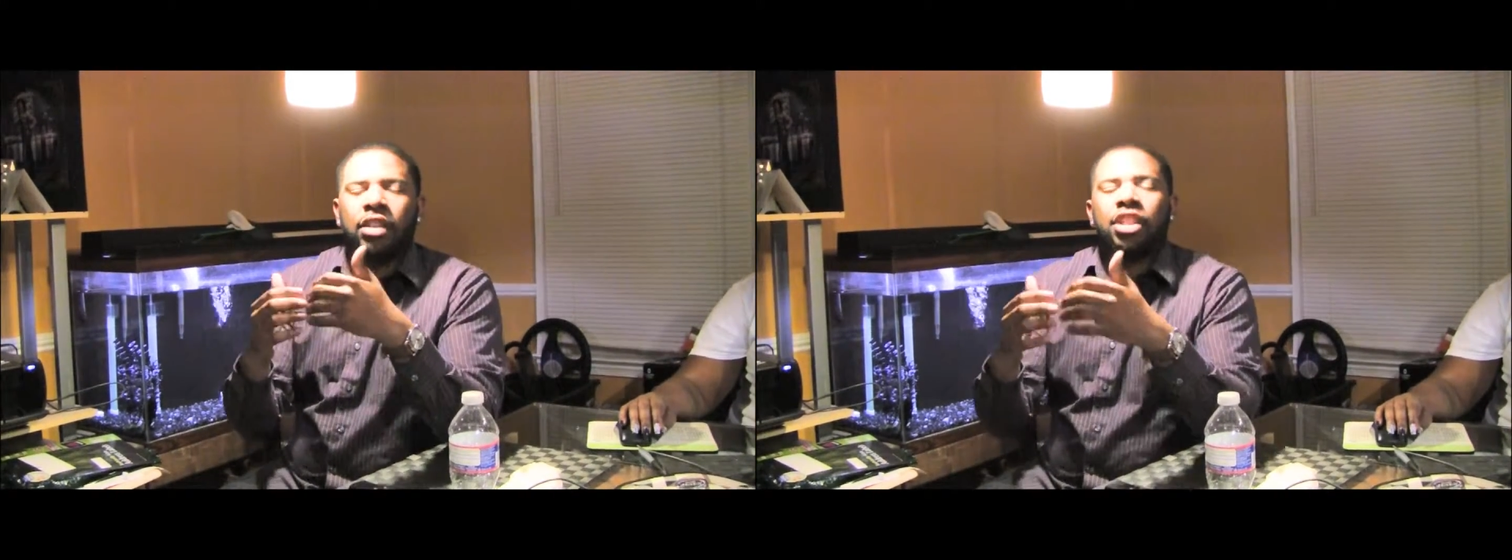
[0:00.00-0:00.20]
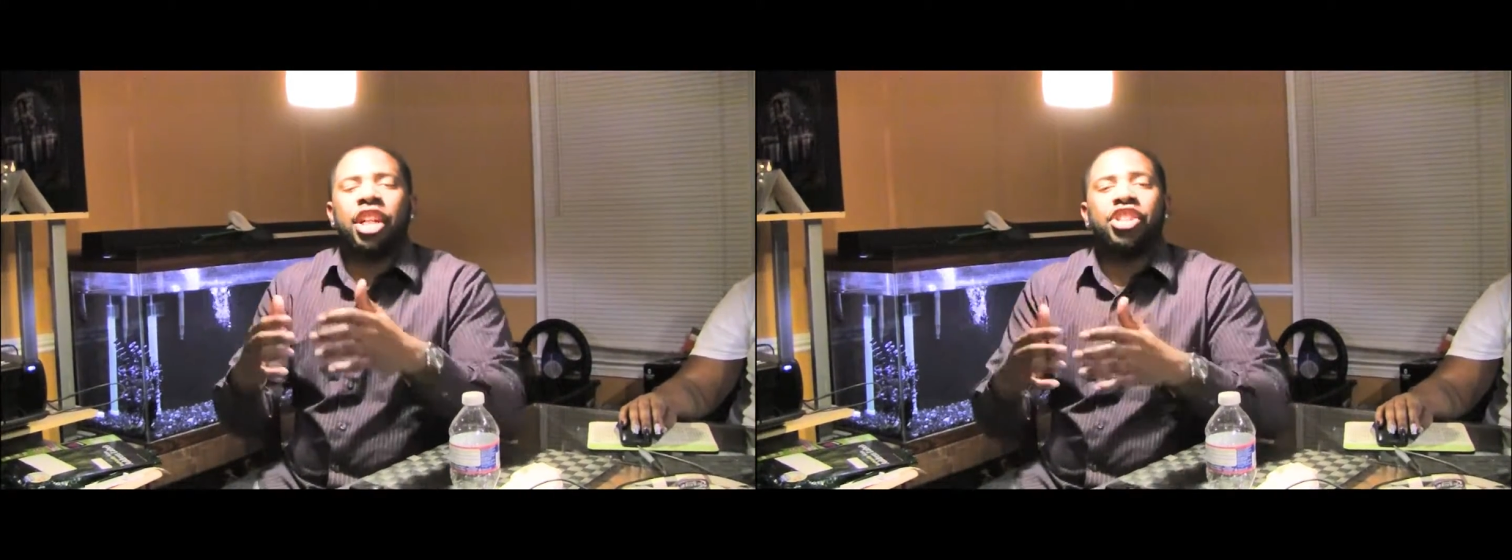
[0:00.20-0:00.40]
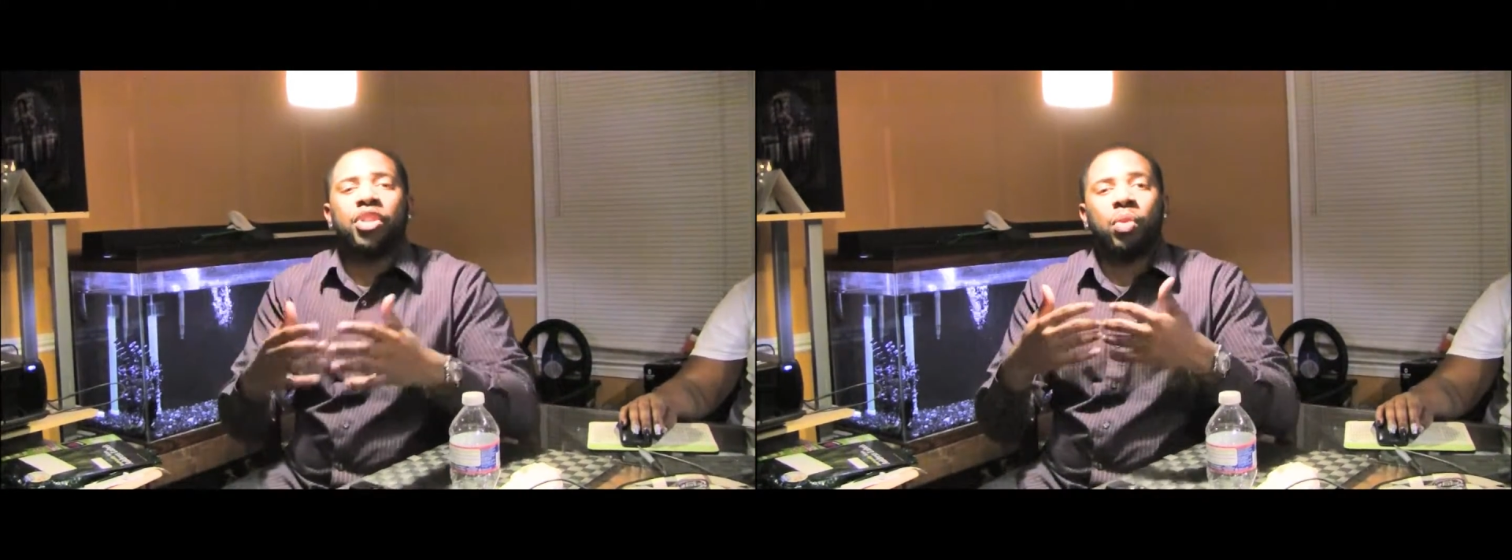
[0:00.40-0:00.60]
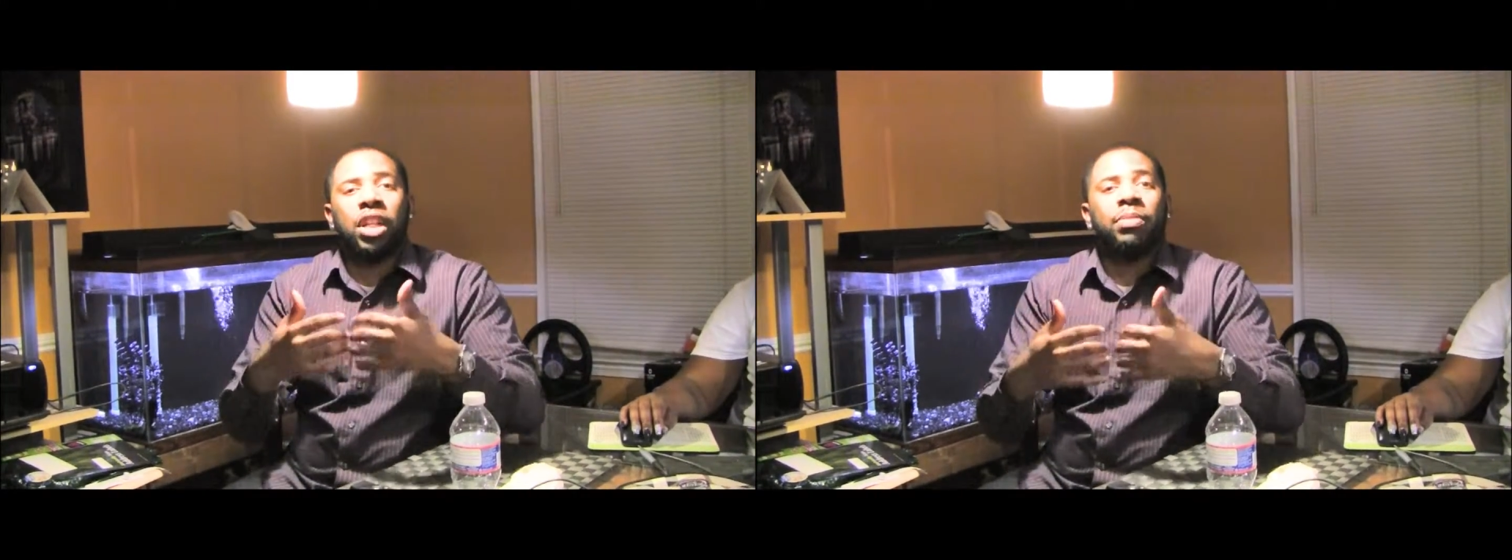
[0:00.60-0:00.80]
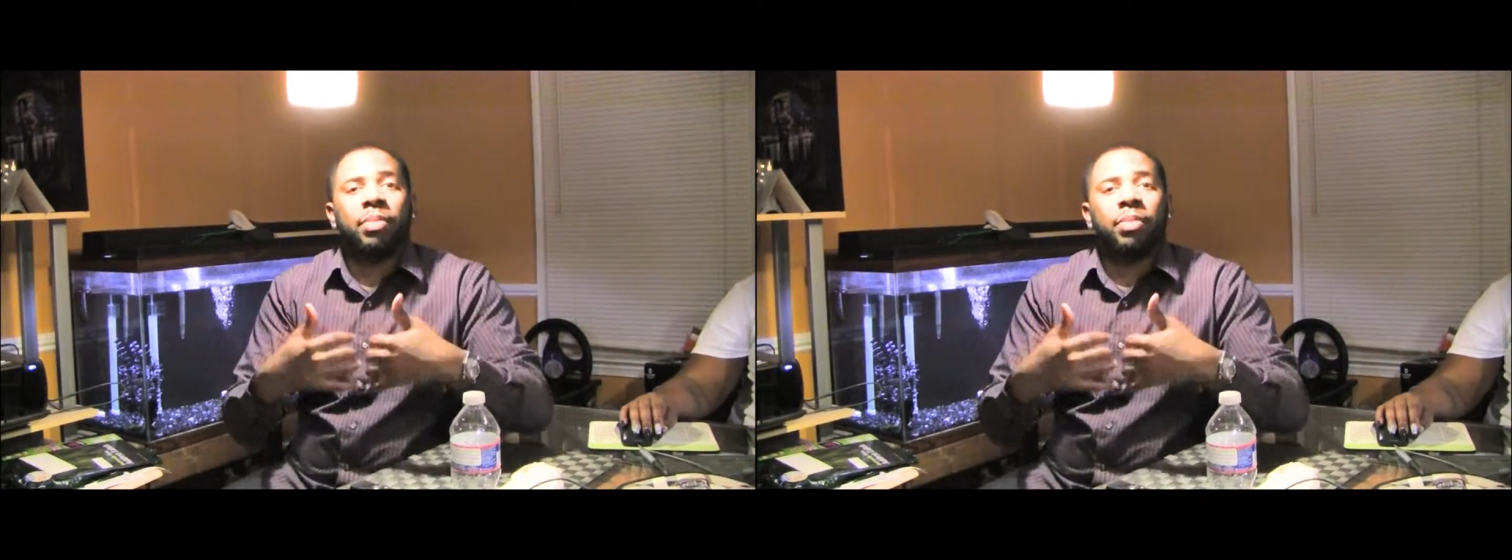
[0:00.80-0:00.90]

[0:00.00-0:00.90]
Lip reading: suggestion was